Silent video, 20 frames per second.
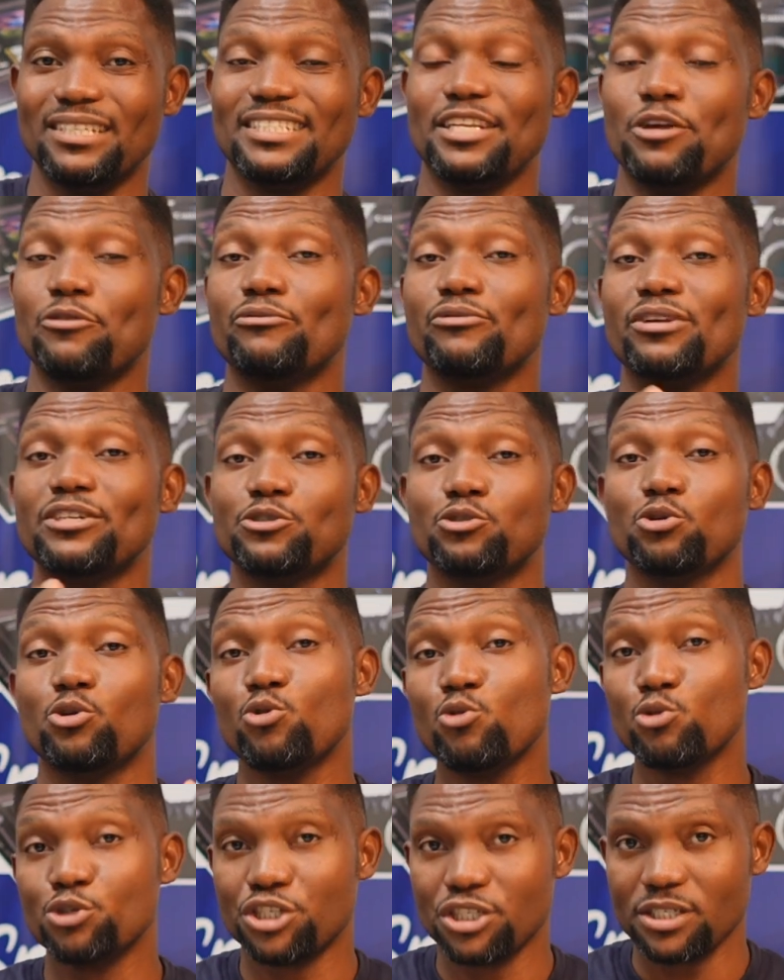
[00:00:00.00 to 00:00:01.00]
the
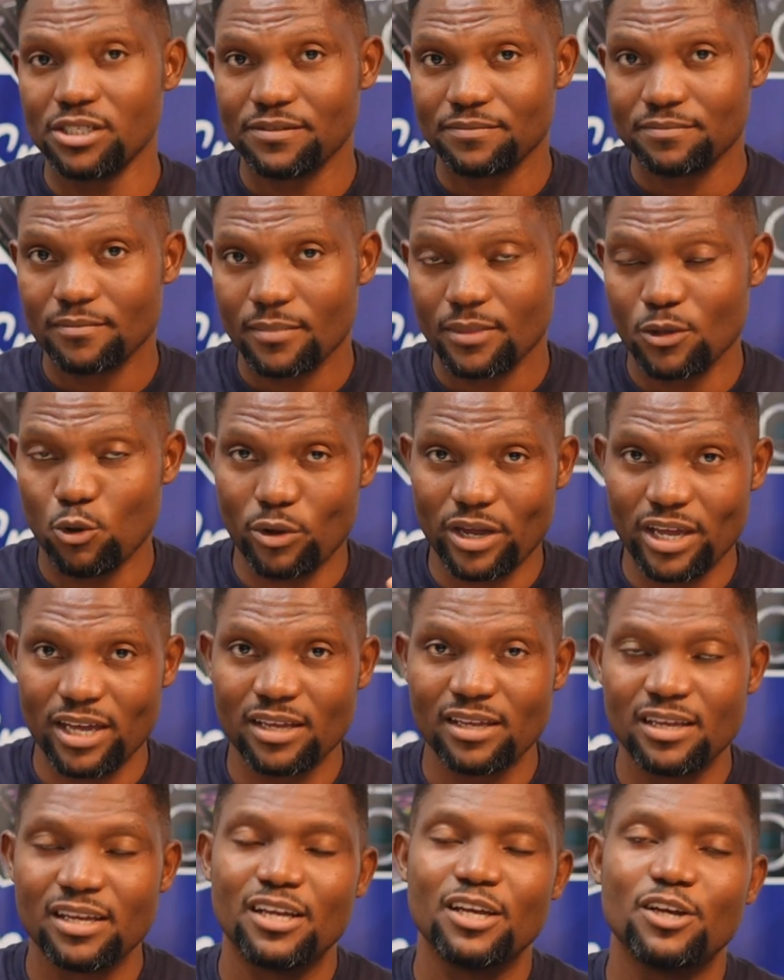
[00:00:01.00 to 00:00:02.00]
resolution,
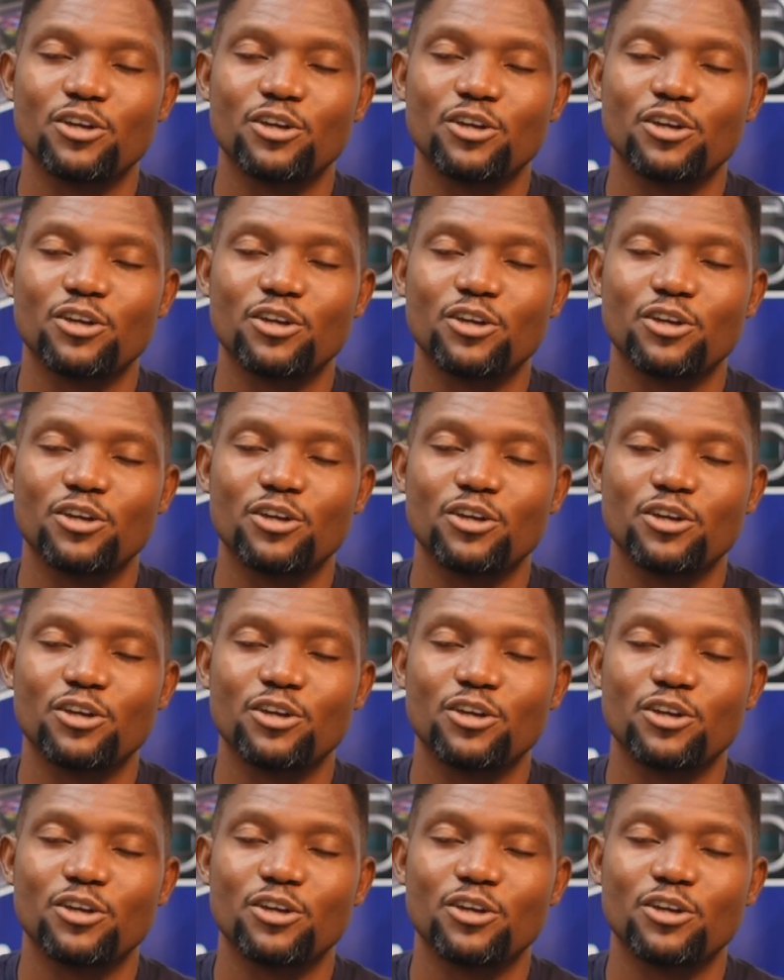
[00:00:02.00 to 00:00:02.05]
okay?